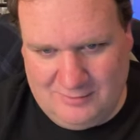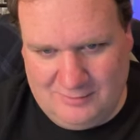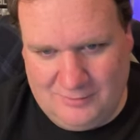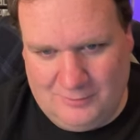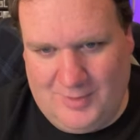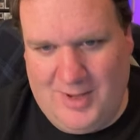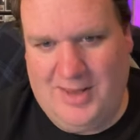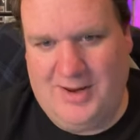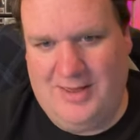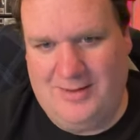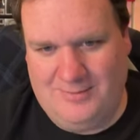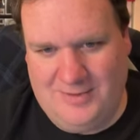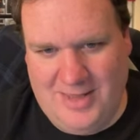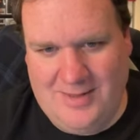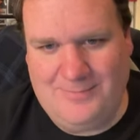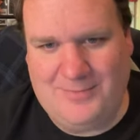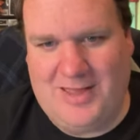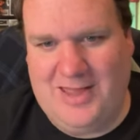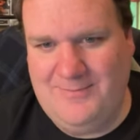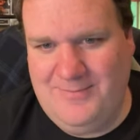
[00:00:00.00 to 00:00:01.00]
Wild animal,
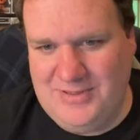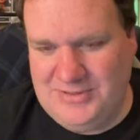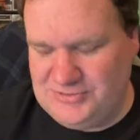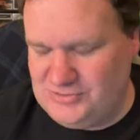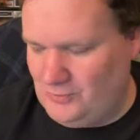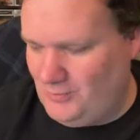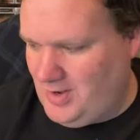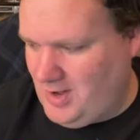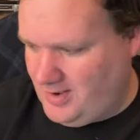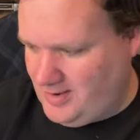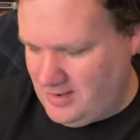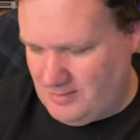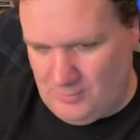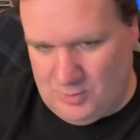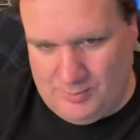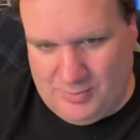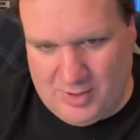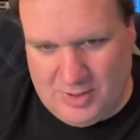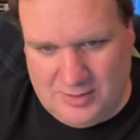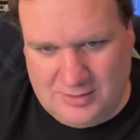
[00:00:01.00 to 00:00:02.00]
yep, I've been to the wild animal
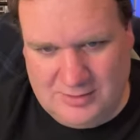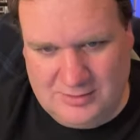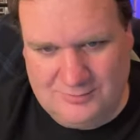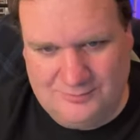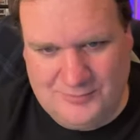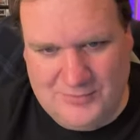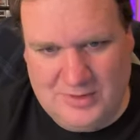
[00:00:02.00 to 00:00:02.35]
park.